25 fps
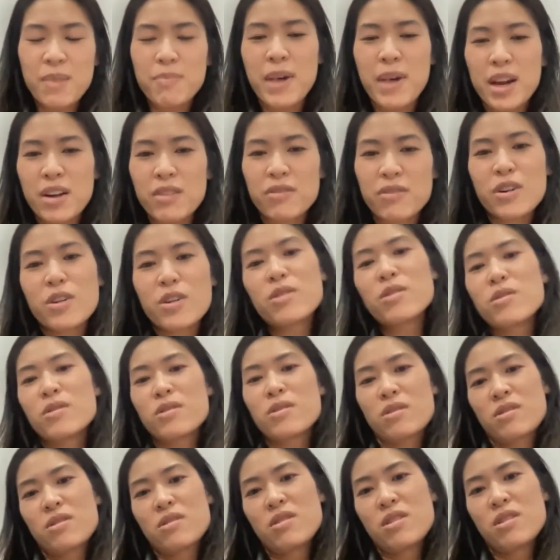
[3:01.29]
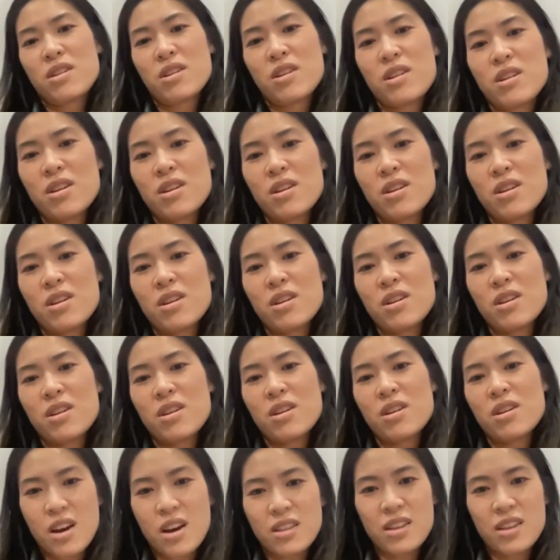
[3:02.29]
my road
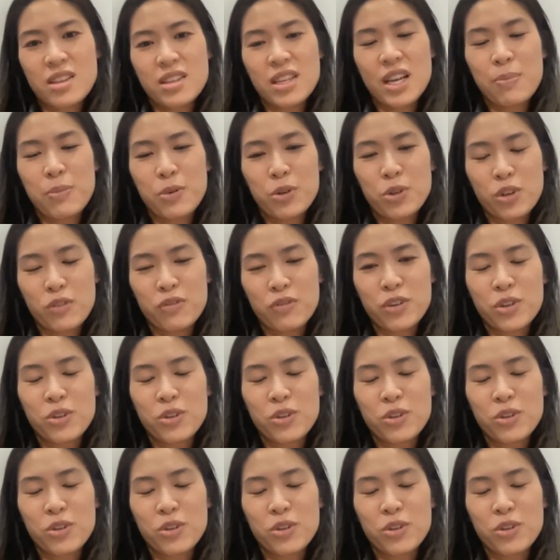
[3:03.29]
on this upper cervical